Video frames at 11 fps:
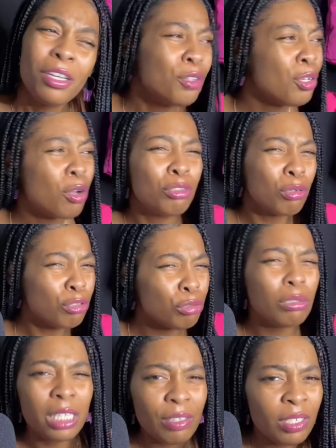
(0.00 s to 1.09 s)
You know, don't
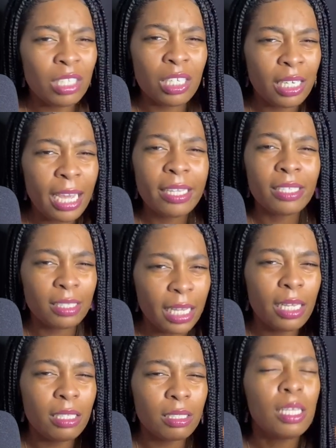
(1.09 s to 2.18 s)
you live in the United
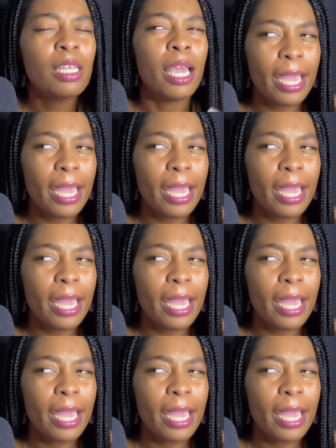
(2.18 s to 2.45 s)
States?